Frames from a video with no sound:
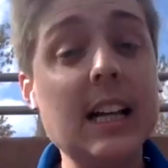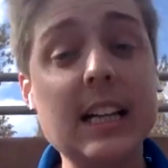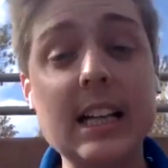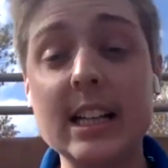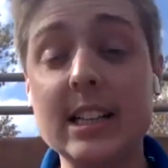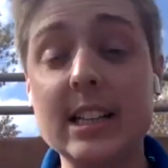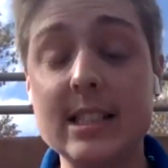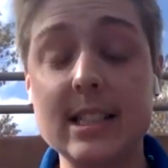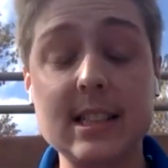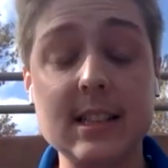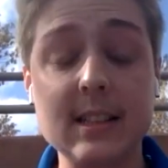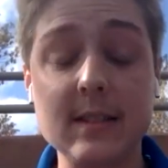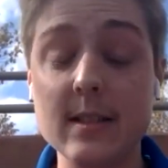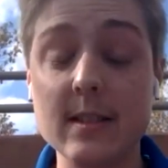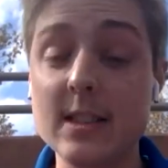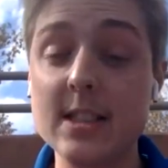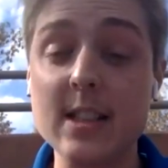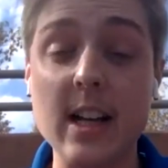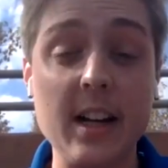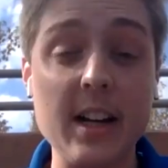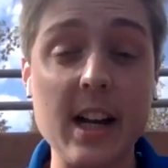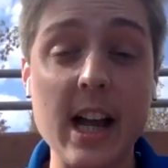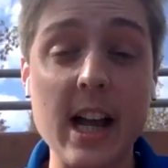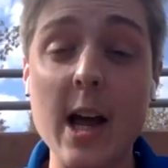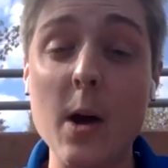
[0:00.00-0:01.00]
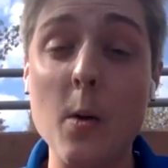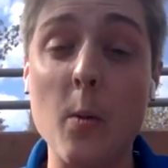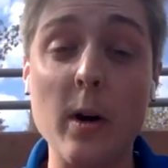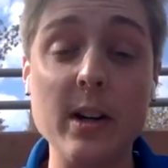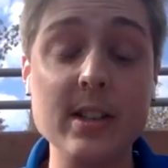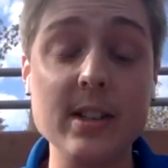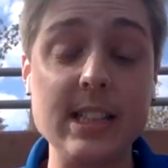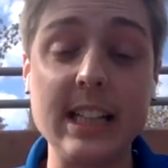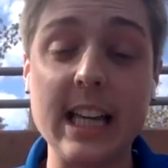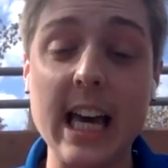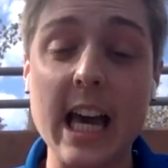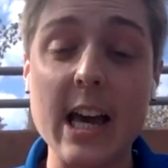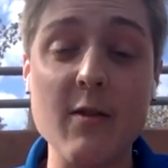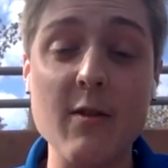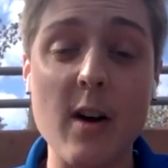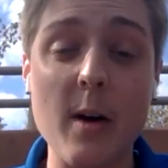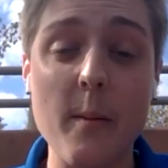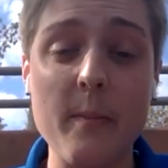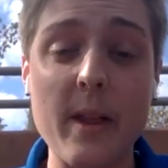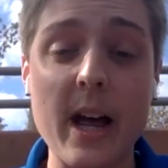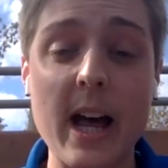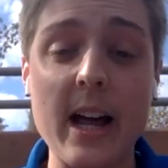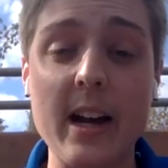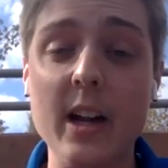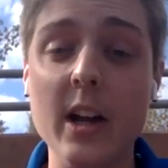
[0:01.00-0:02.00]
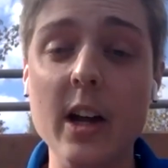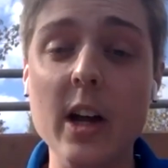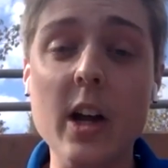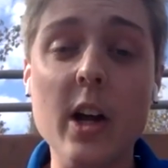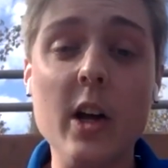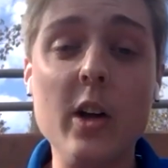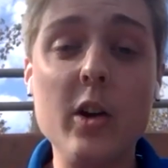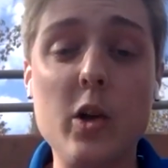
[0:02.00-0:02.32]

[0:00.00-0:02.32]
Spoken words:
This Sunday, once he gave up that